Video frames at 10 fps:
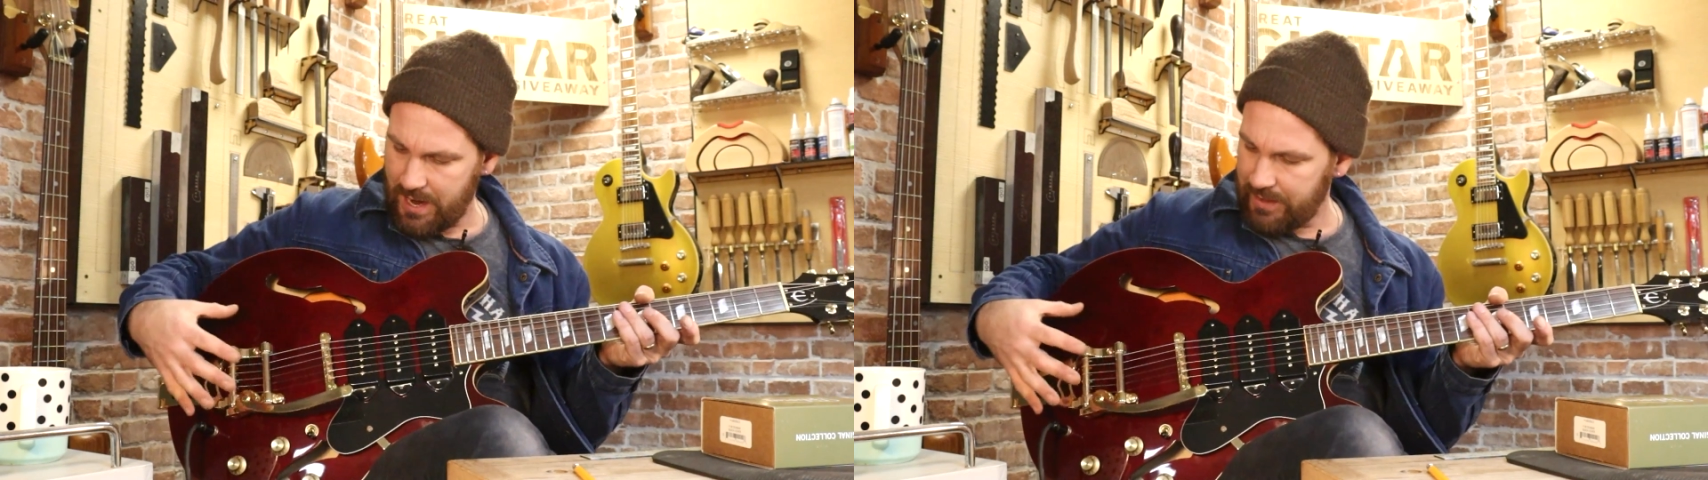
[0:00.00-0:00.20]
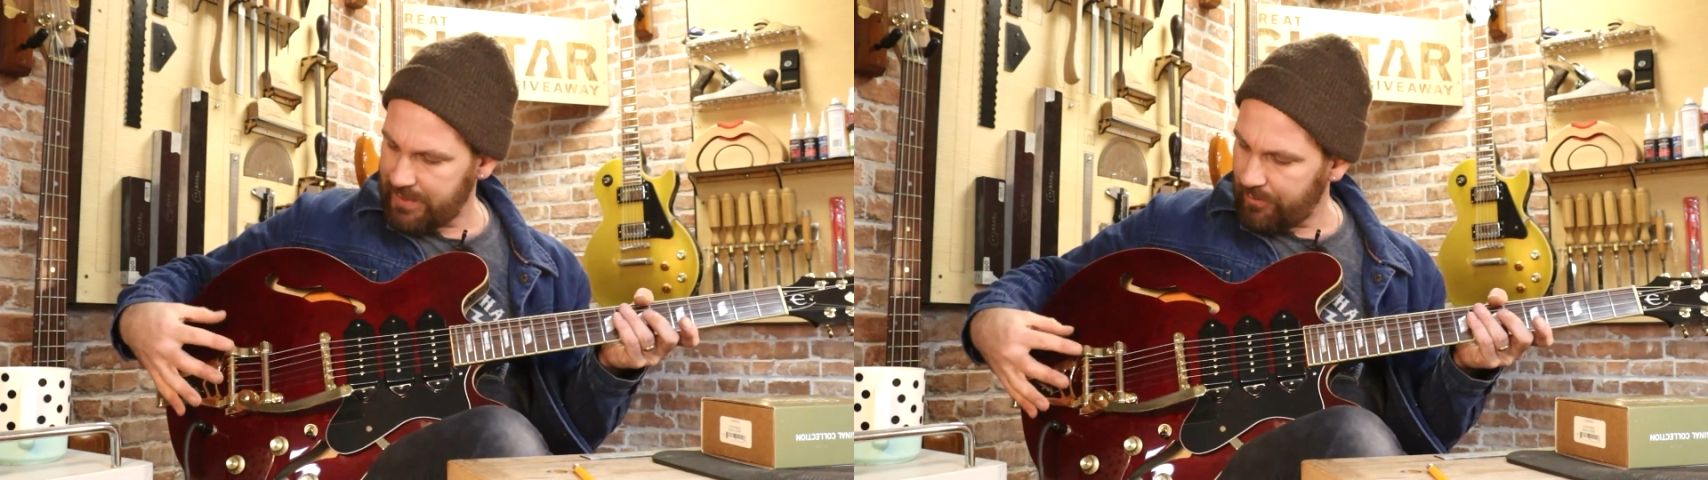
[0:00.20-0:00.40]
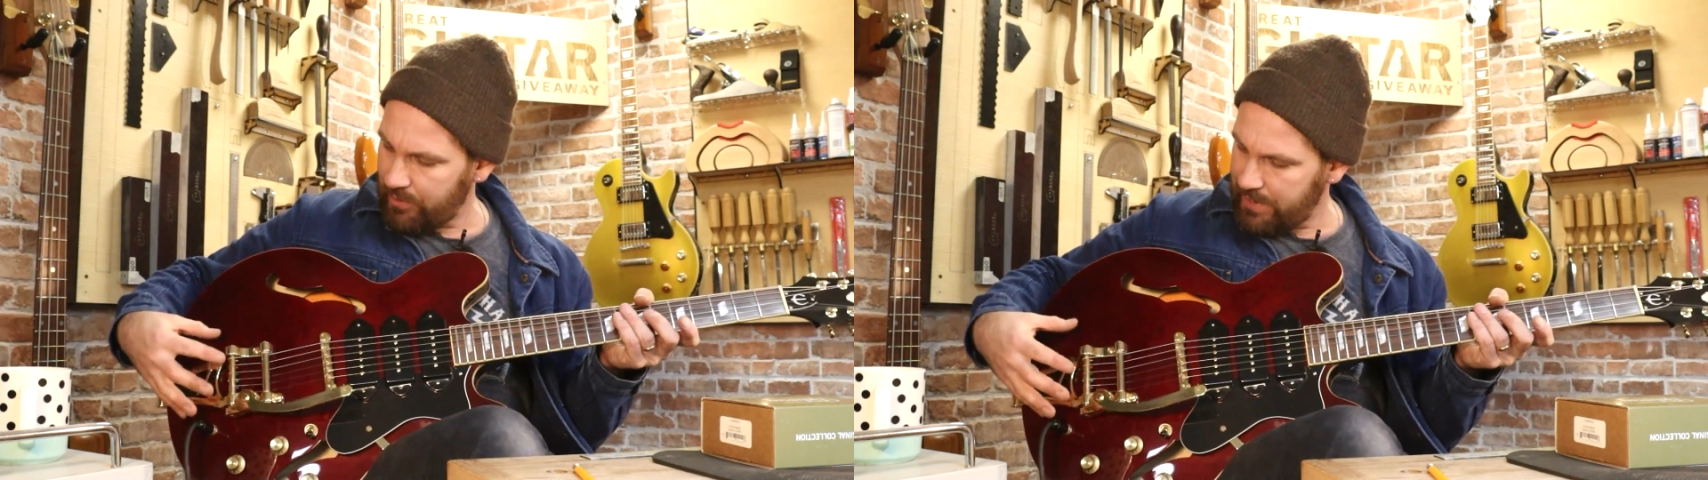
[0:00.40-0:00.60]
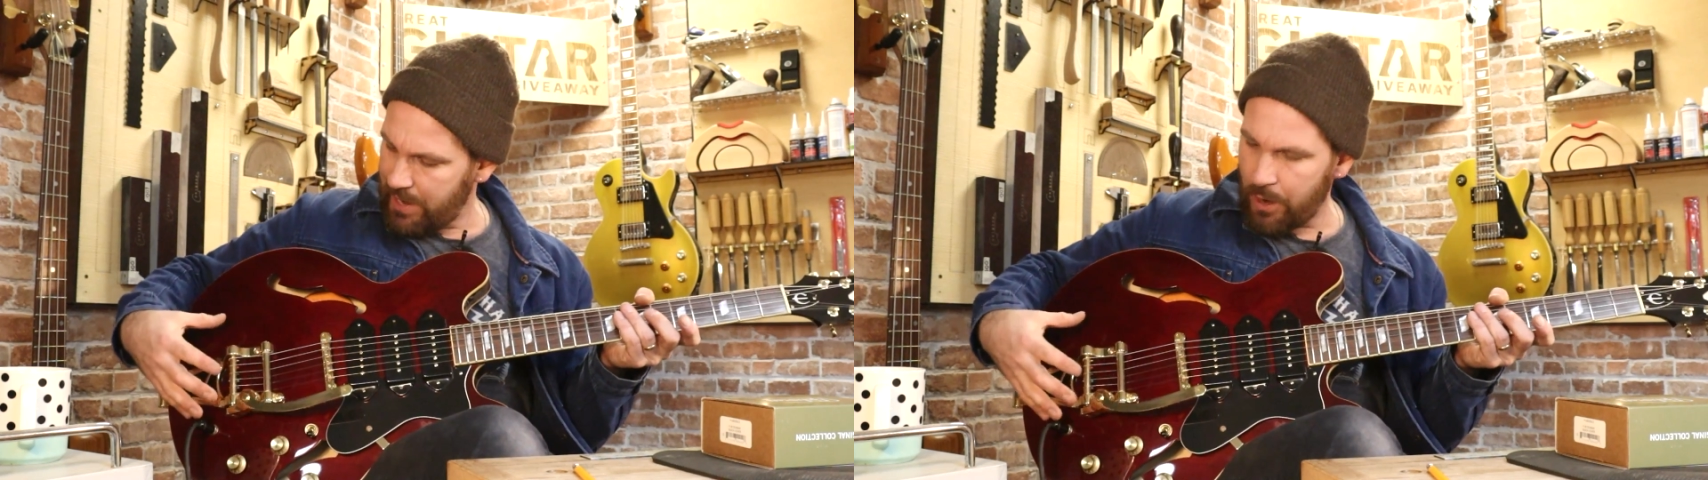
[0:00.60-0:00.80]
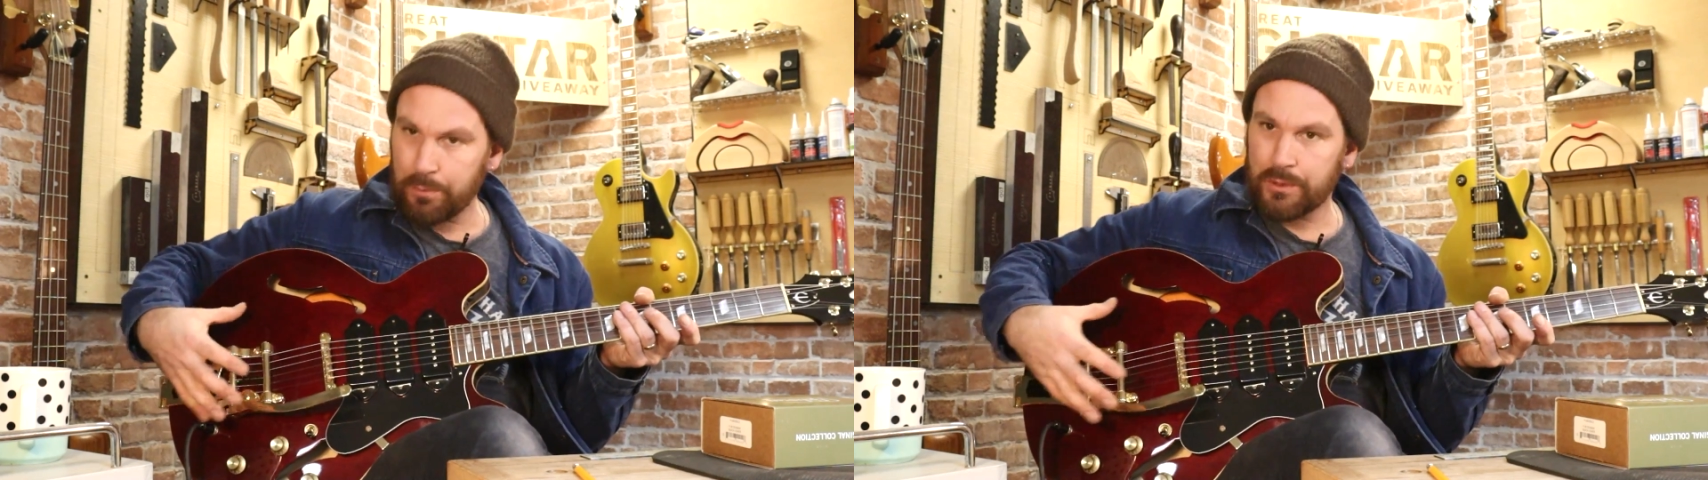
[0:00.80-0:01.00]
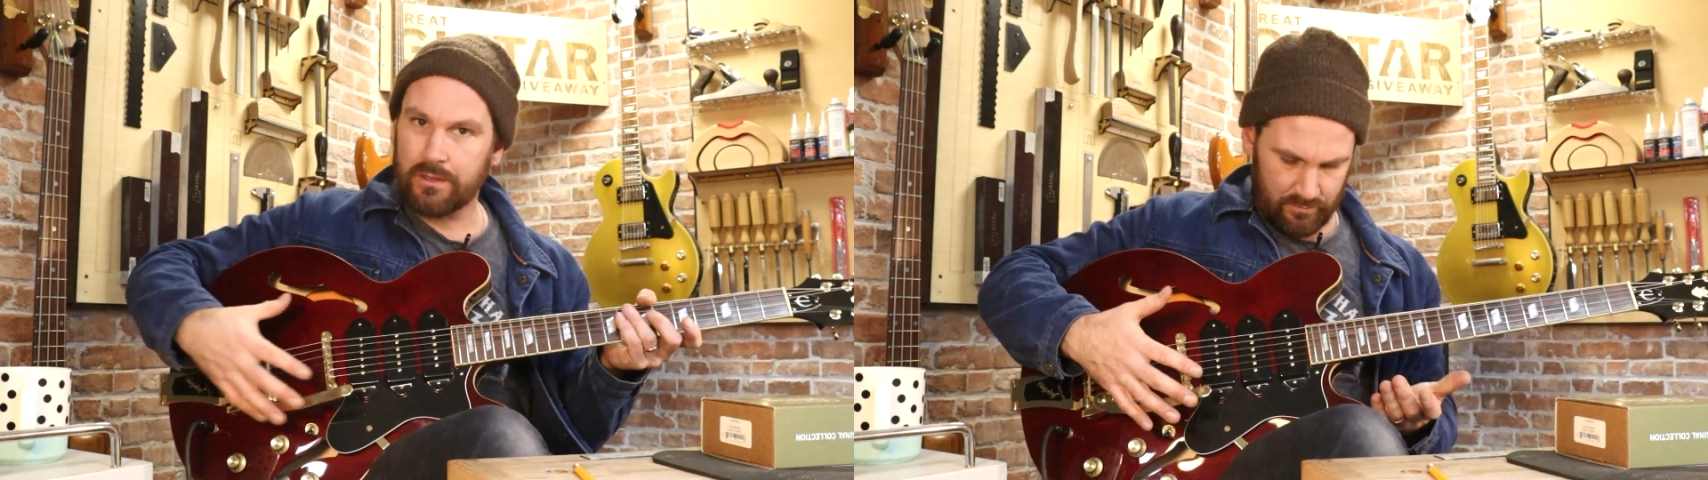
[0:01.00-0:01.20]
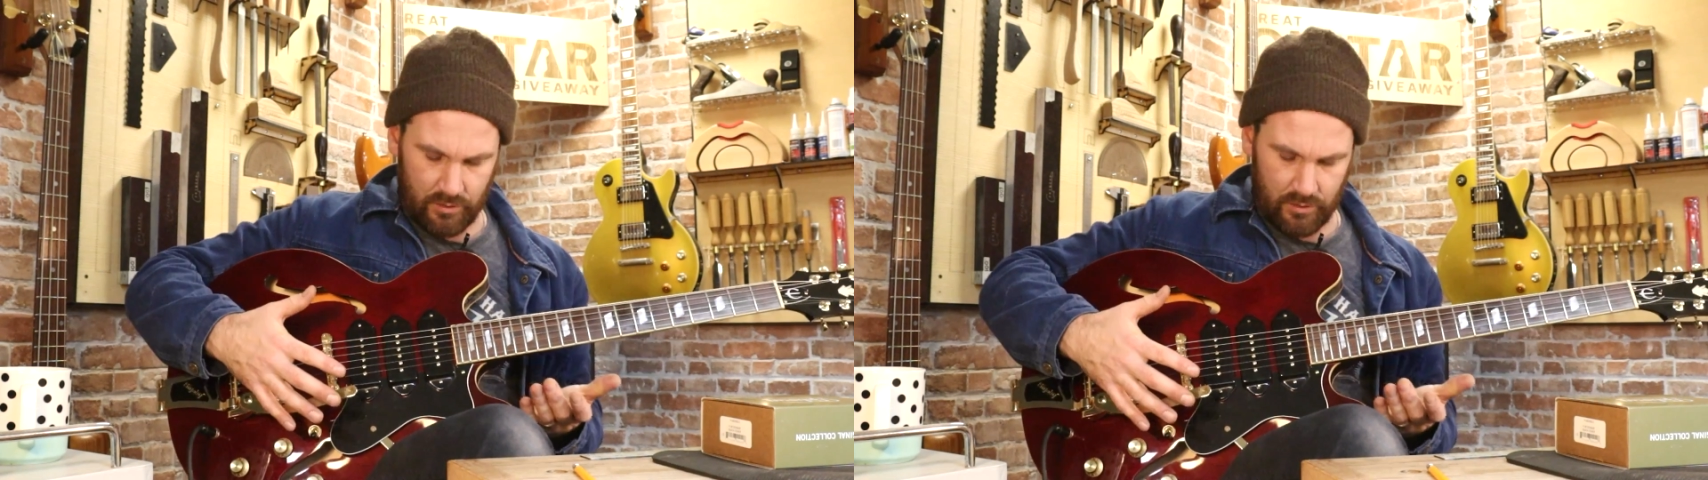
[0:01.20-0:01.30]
And that really helps